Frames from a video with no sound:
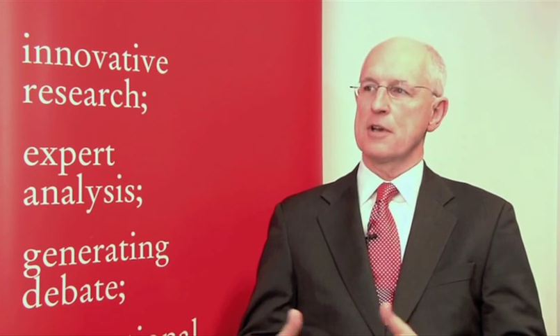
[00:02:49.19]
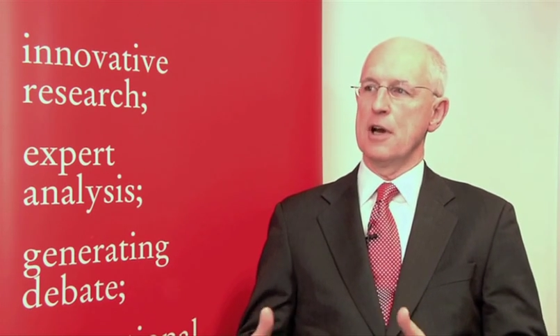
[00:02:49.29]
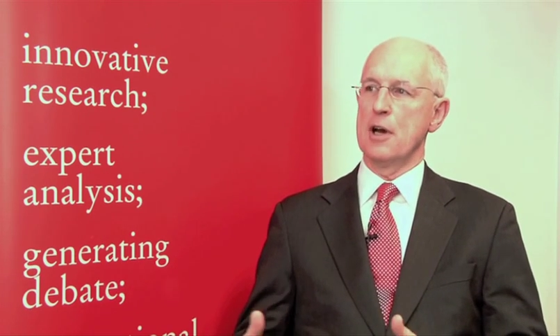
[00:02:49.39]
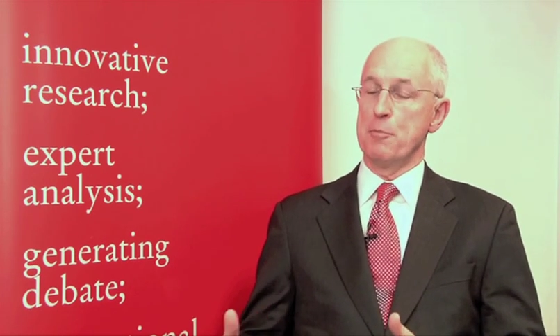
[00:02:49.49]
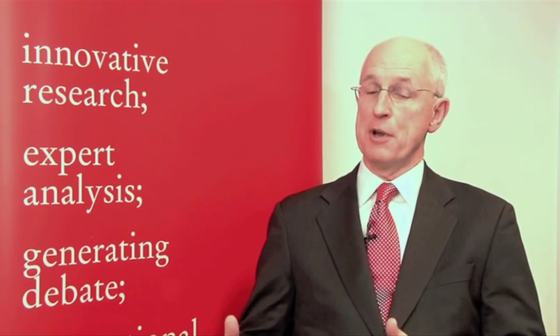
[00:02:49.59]

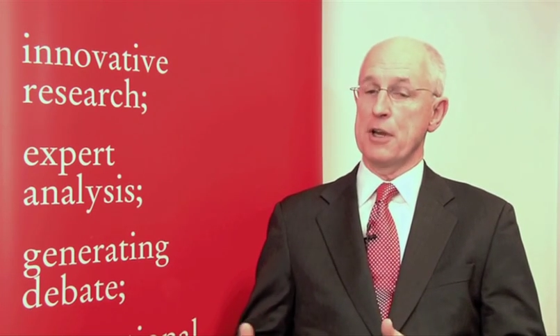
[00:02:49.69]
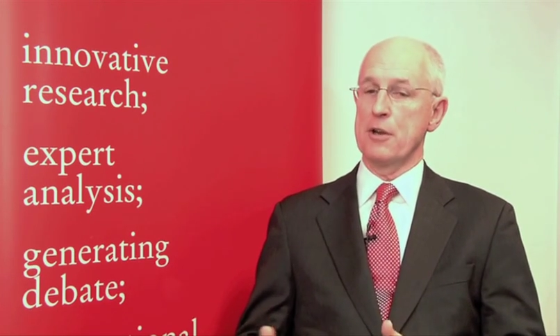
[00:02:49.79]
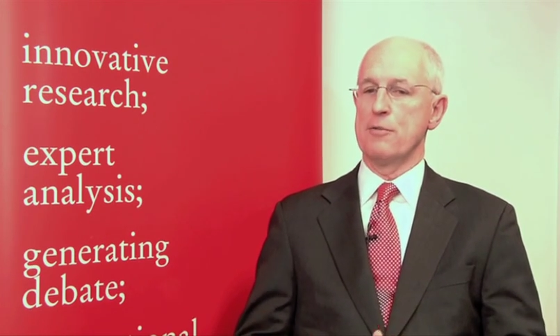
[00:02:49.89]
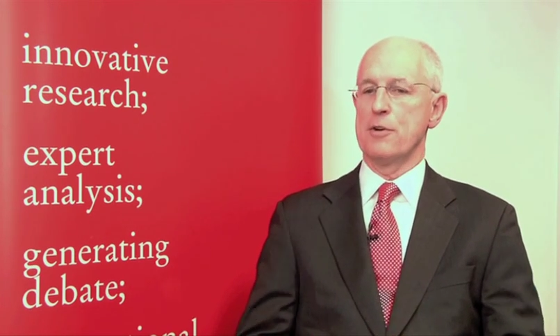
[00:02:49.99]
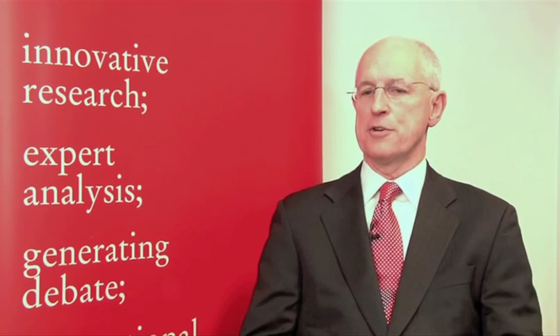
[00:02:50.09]
Medicare
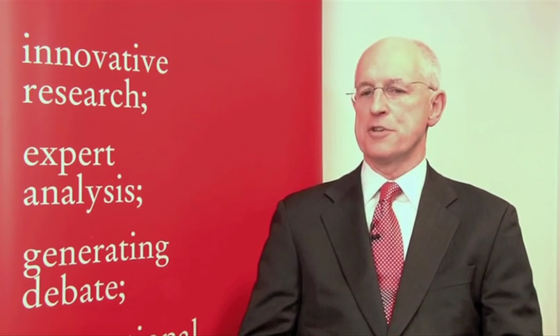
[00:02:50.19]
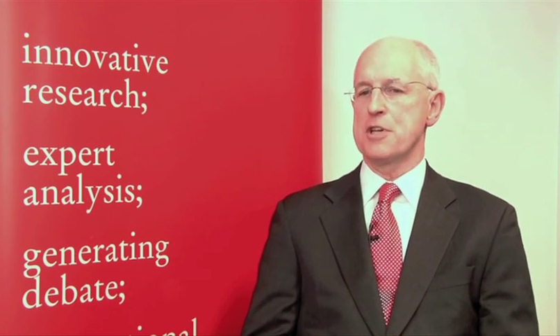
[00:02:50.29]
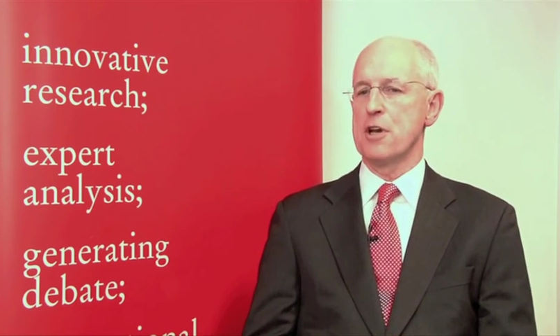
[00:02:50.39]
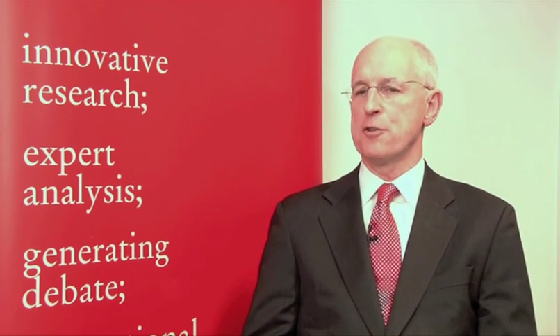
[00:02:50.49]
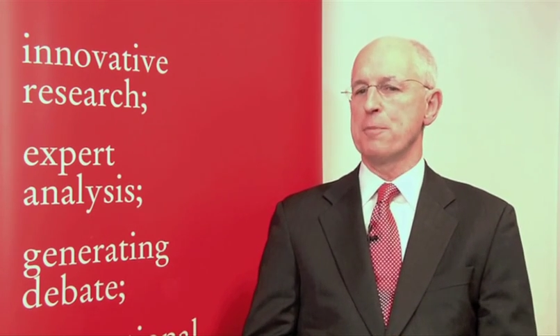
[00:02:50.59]
Advantage
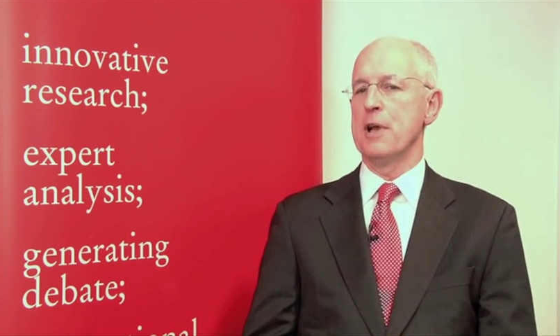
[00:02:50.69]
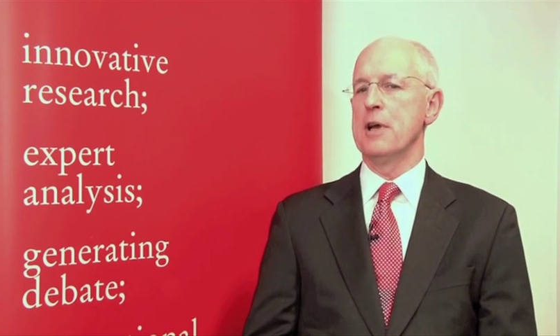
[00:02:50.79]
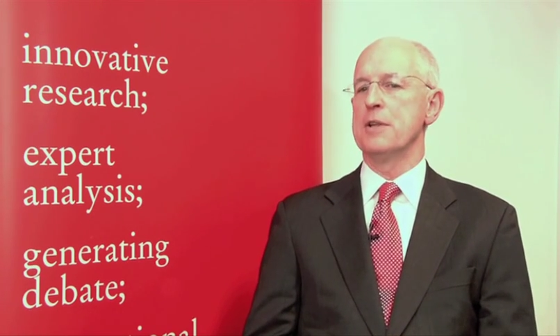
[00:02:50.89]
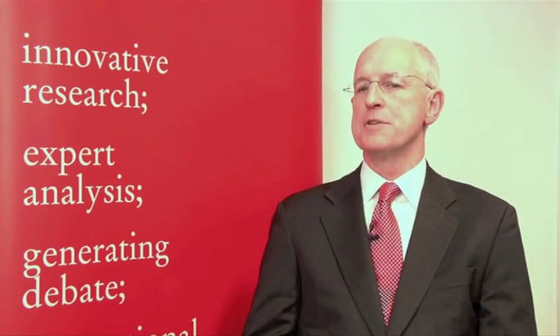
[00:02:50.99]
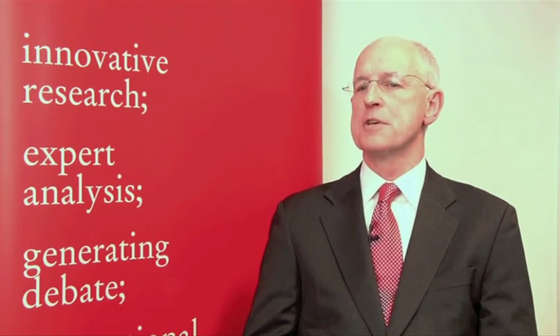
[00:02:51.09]
health
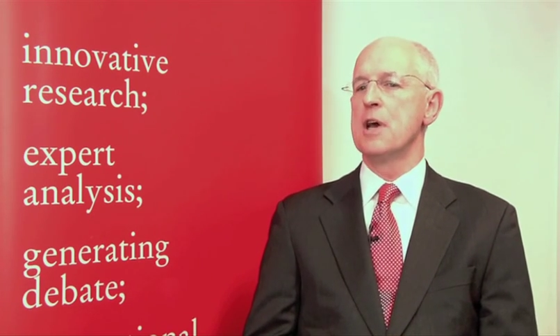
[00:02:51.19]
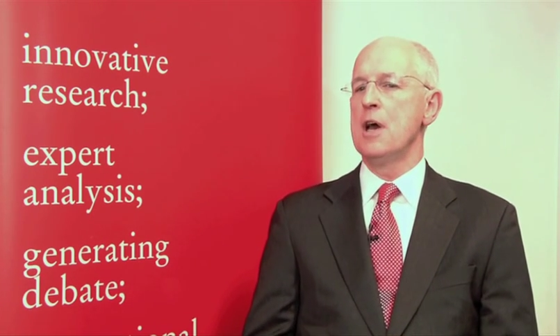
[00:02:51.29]
plans,